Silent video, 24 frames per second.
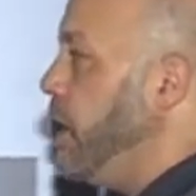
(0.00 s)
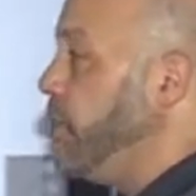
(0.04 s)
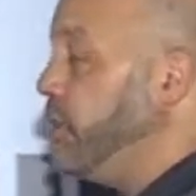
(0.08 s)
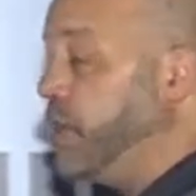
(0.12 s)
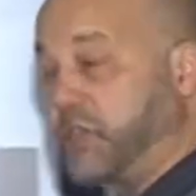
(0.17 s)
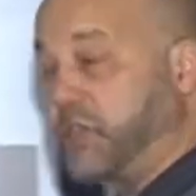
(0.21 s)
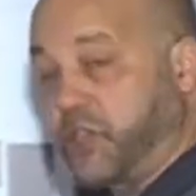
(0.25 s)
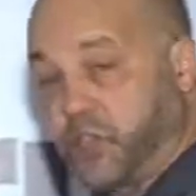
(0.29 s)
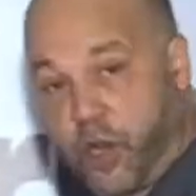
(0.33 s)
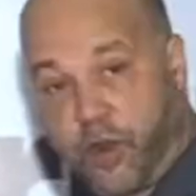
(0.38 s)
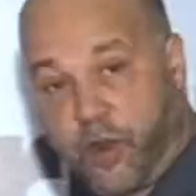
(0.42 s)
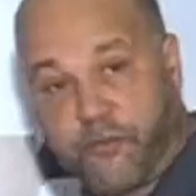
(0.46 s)

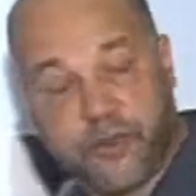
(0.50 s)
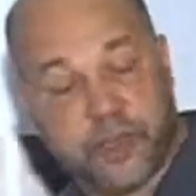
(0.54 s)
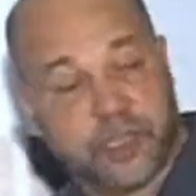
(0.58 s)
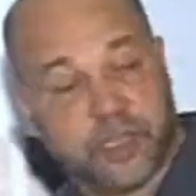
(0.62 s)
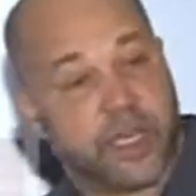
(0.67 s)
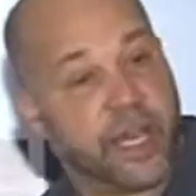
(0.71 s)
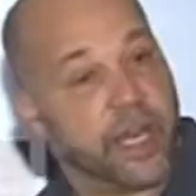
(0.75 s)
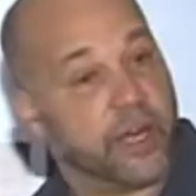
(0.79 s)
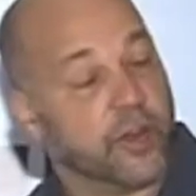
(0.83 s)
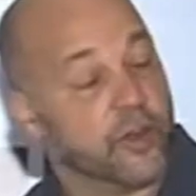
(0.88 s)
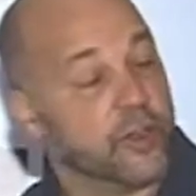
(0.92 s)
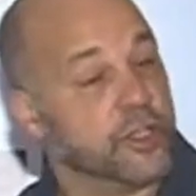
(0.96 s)
The
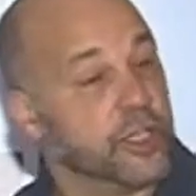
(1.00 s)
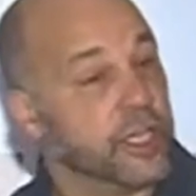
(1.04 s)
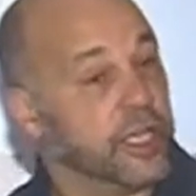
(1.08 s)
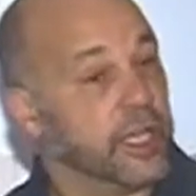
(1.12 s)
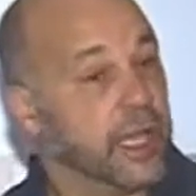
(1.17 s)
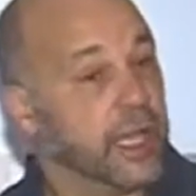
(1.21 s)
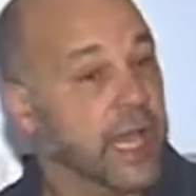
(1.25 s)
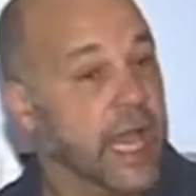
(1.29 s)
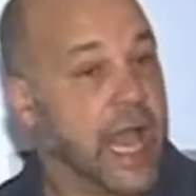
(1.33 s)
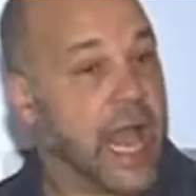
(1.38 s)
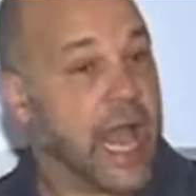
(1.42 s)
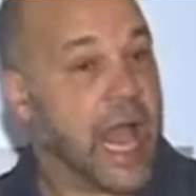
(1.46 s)
surface energy.
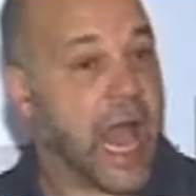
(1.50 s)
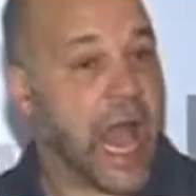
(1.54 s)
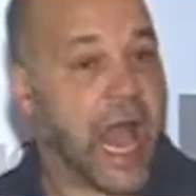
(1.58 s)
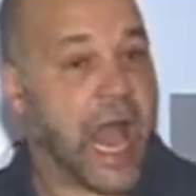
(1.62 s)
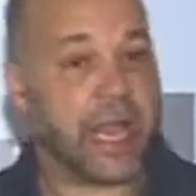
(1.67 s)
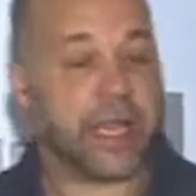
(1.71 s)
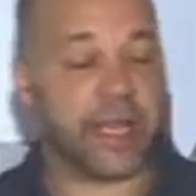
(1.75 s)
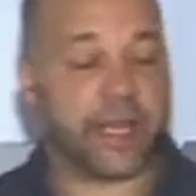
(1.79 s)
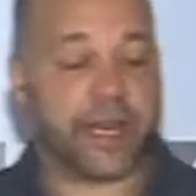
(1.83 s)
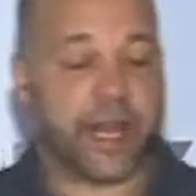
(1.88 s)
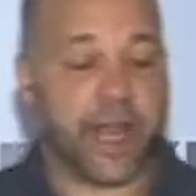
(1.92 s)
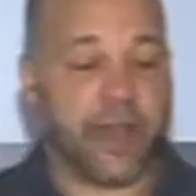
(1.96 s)

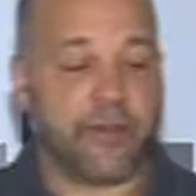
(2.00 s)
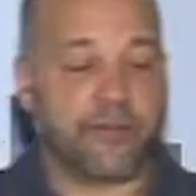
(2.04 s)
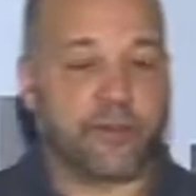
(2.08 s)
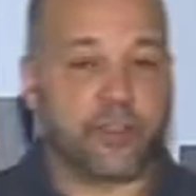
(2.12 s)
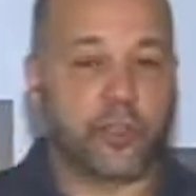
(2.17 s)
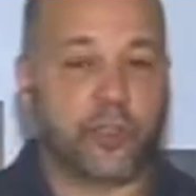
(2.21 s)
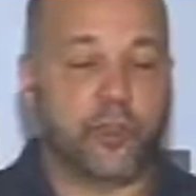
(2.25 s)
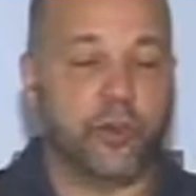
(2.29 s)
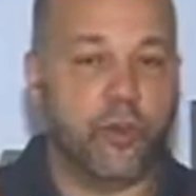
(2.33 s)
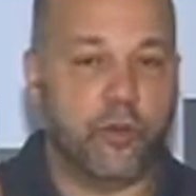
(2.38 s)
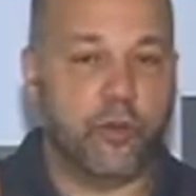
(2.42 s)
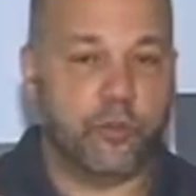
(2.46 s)
I could
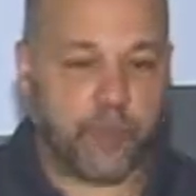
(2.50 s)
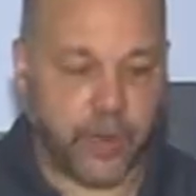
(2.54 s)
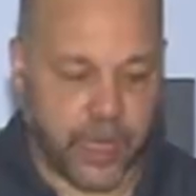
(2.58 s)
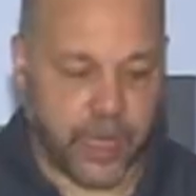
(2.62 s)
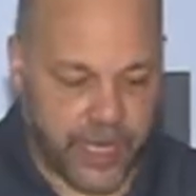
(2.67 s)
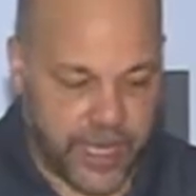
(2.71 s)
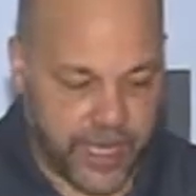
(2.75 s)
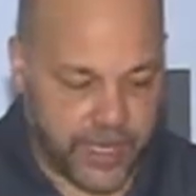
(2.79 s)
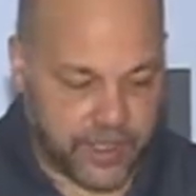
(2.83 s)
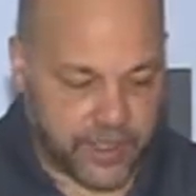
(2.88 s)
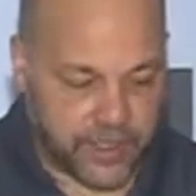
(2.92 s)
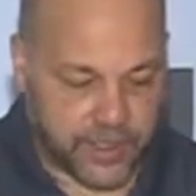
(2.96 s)
have two
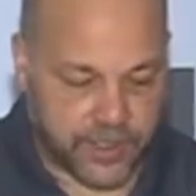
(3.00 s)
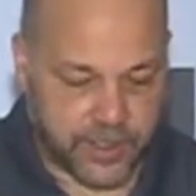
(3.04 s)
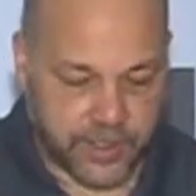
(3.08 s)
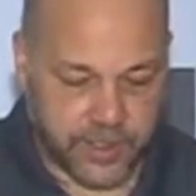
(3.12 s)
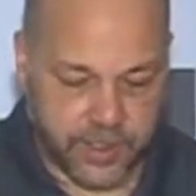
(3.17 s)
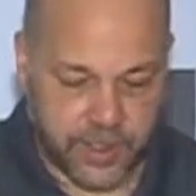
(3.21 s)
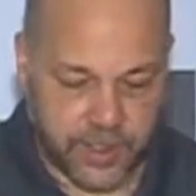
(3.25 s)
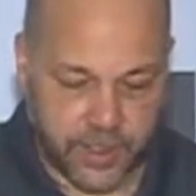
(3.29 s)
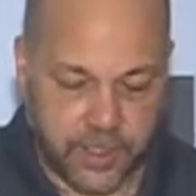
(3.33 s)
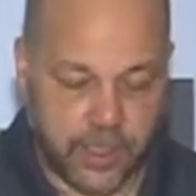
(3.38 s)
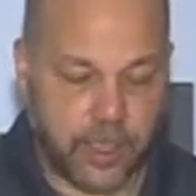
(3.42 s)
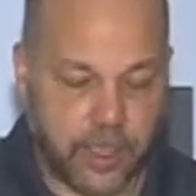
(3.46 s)
plates,